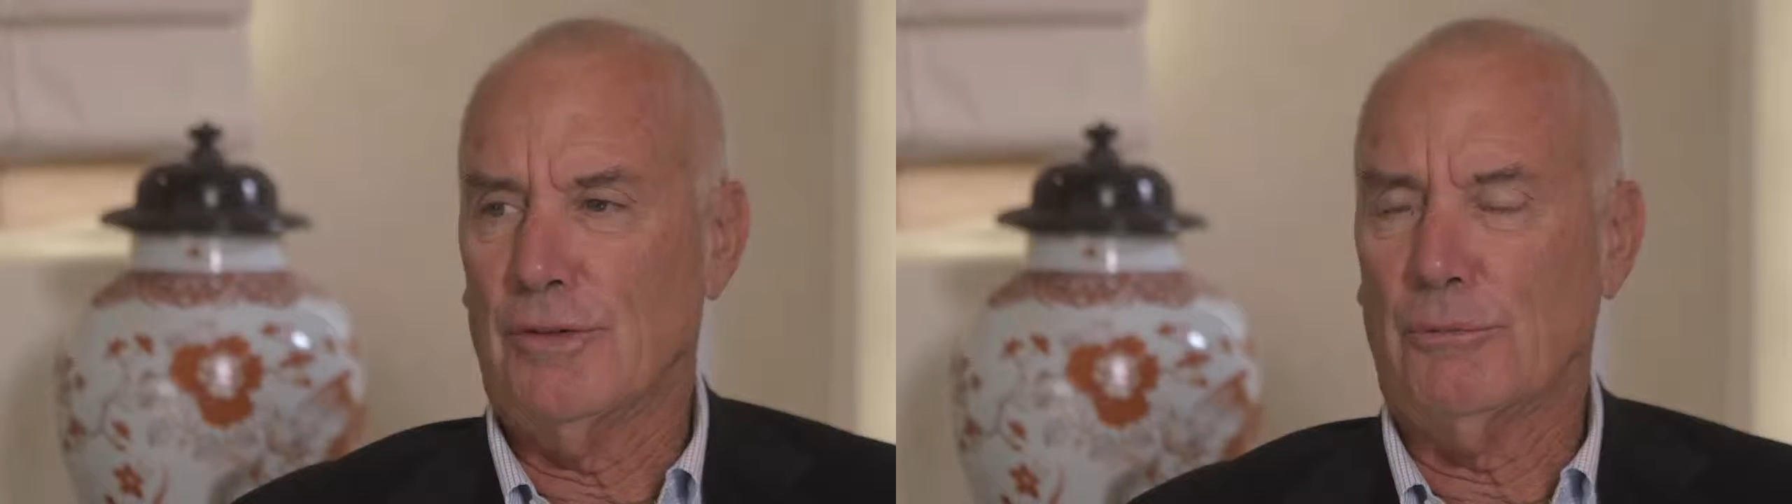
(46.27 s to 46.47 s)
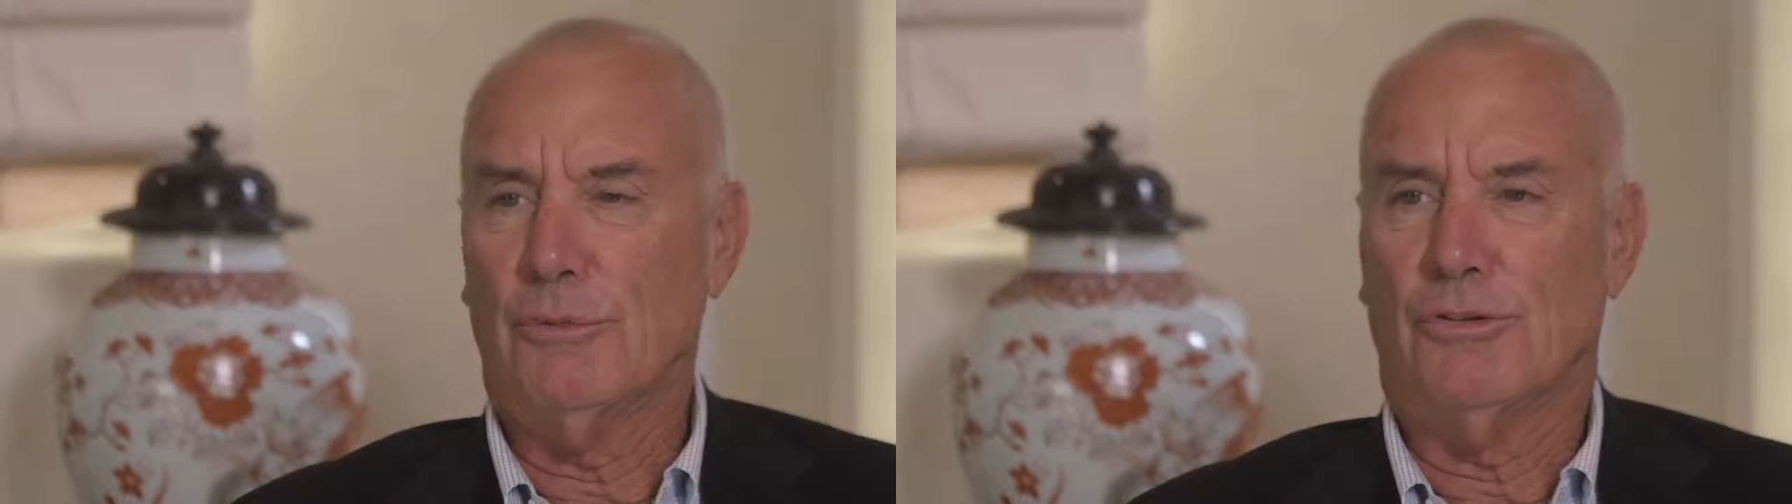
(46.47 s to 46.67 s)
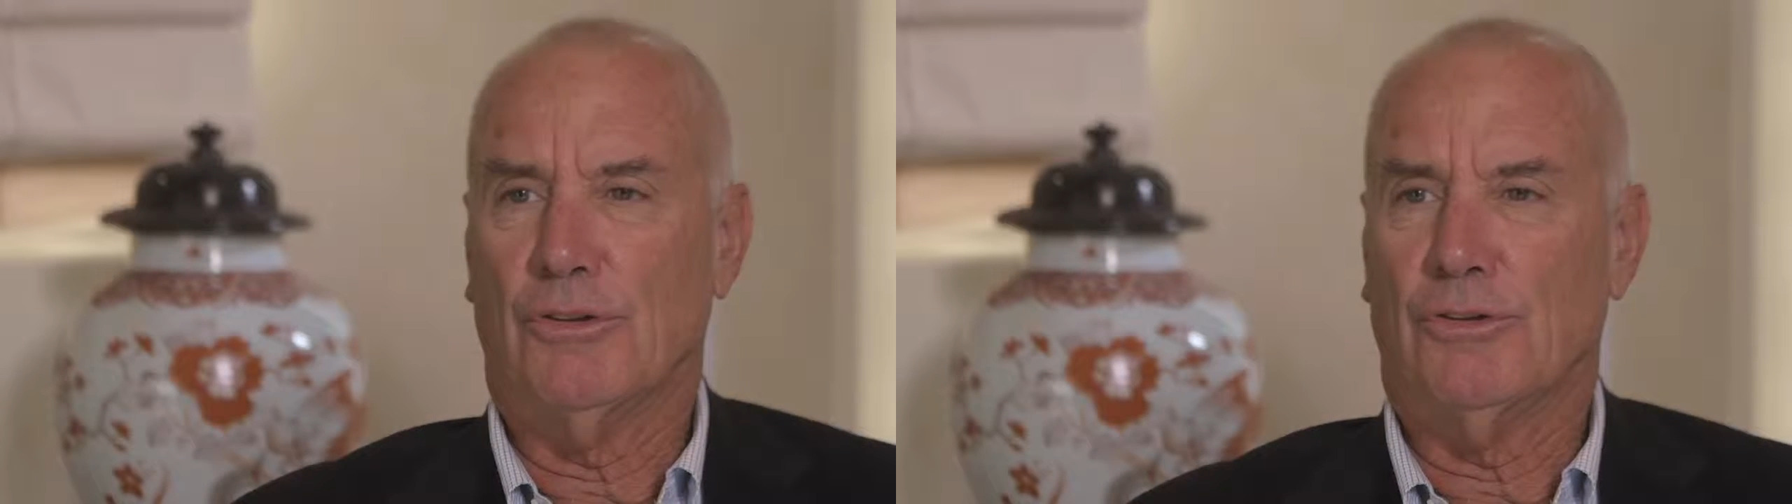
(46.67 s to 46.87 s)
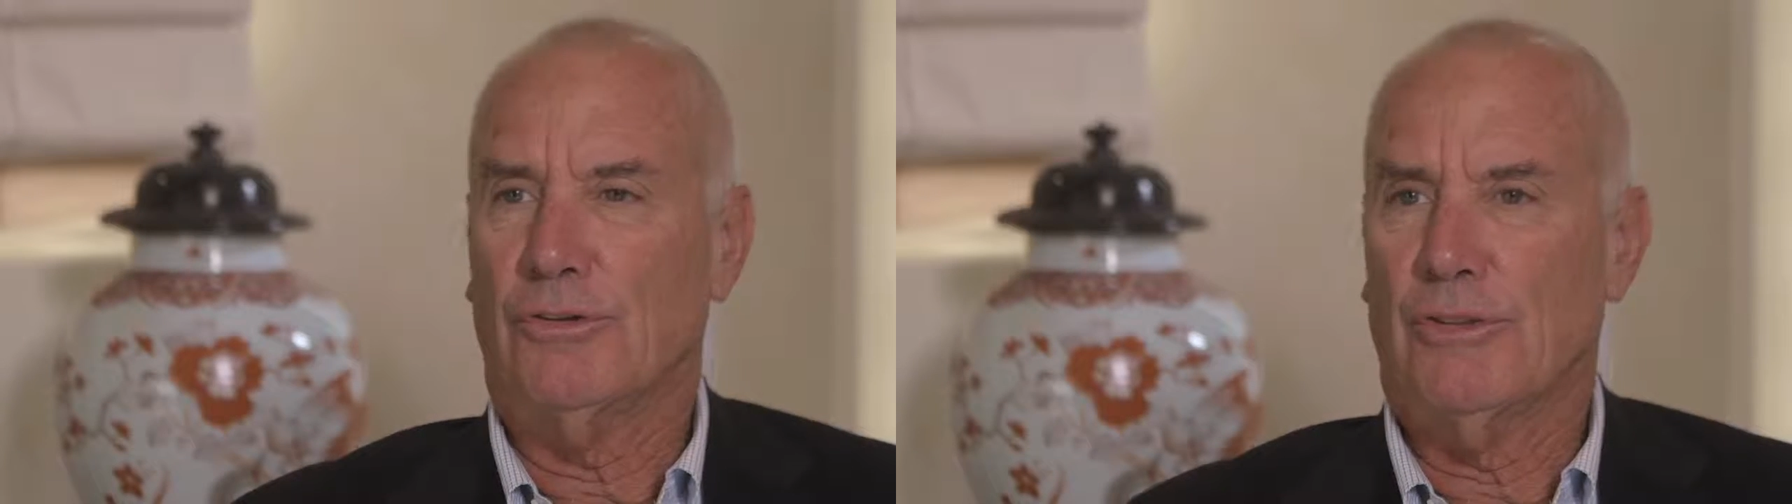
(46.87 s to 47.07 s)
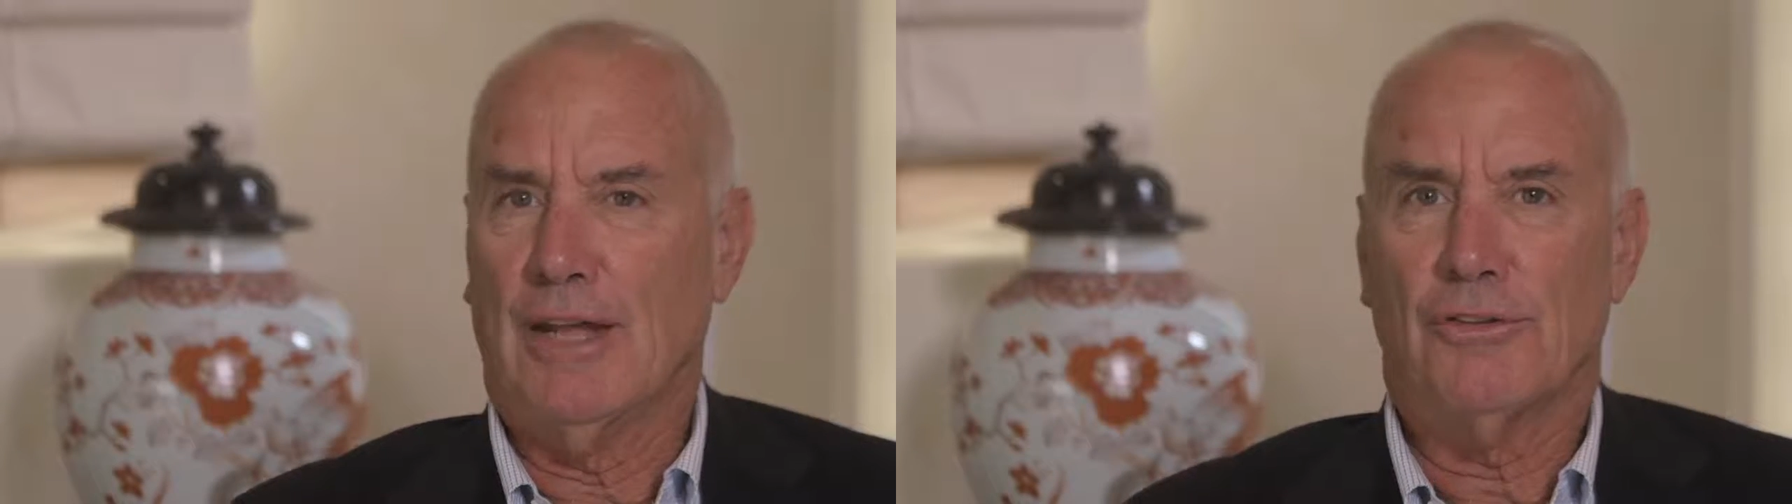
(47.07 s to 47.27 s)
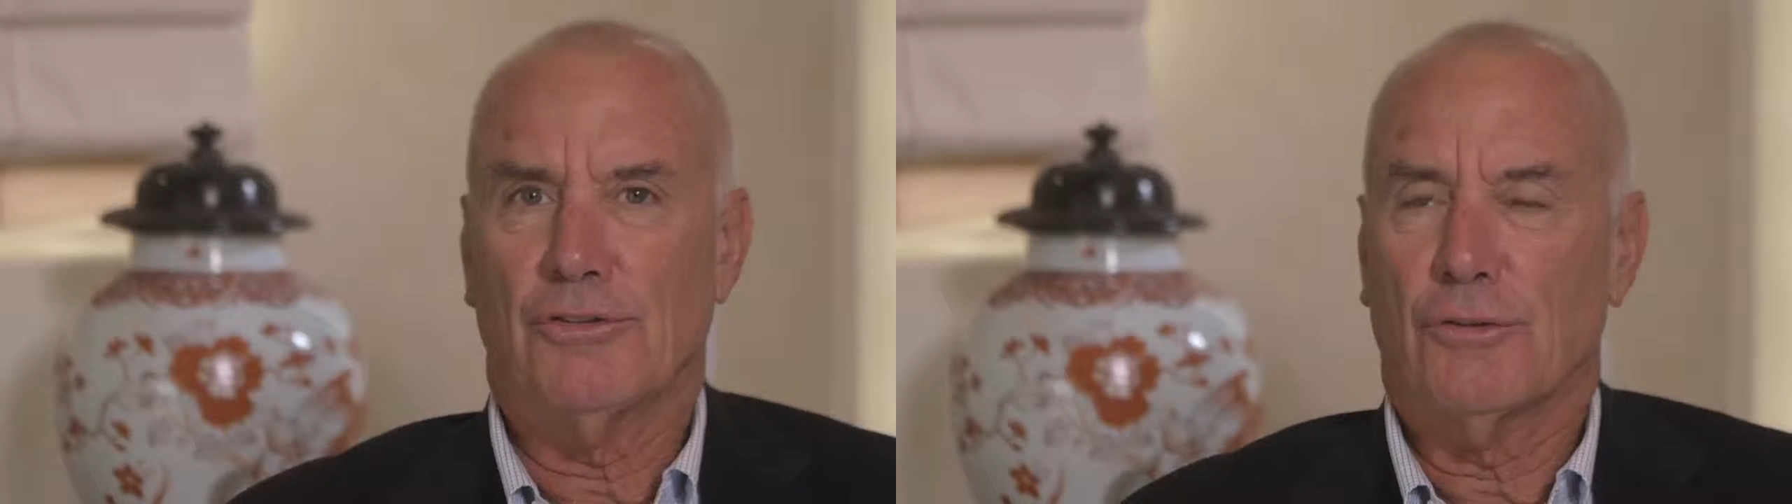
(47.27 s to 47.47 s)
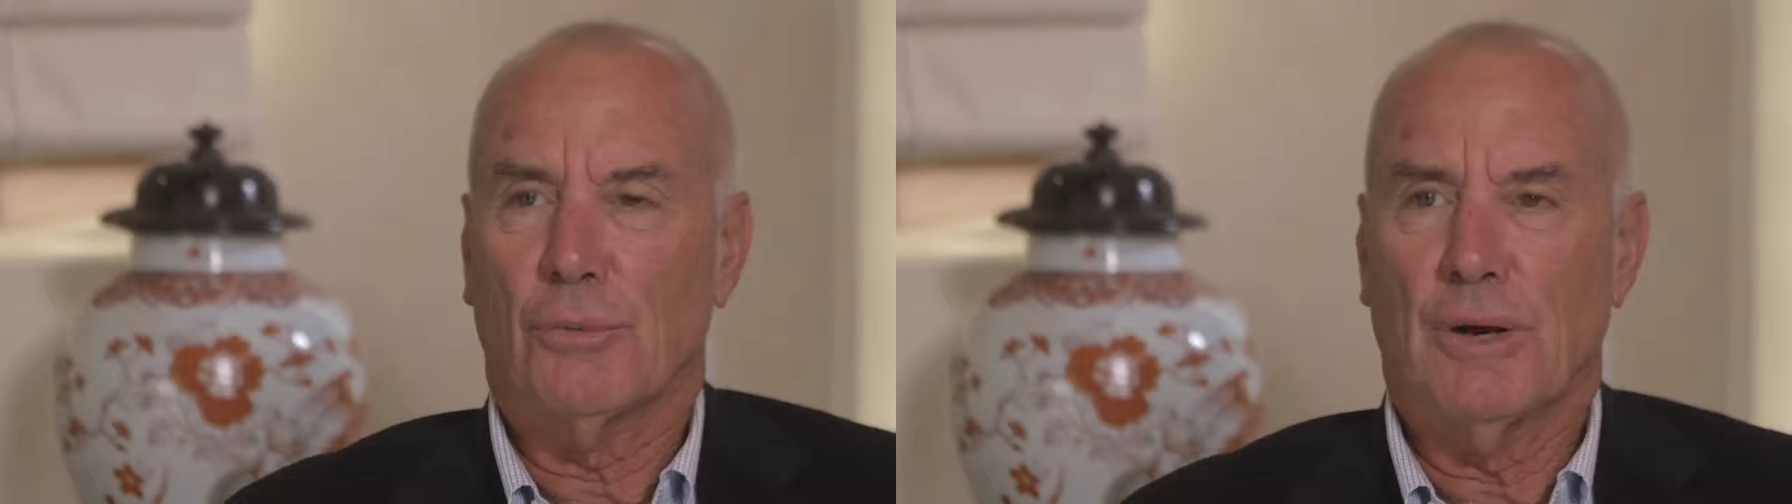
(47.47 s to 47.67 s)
that's the